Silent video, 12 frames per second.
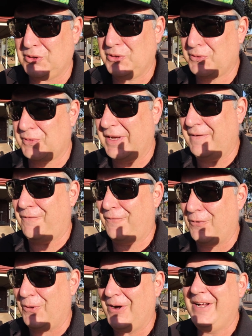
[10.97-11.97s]
3,
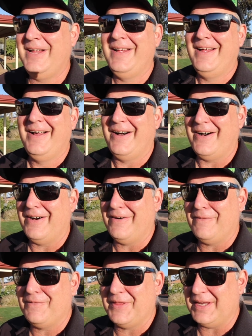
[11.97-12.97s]
4
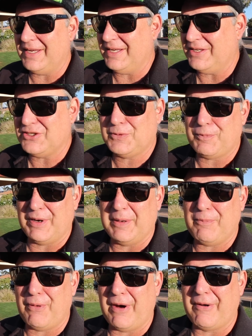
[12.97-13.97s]
of the
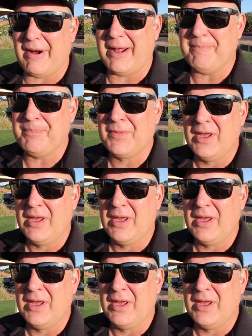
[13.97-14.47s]
spring program.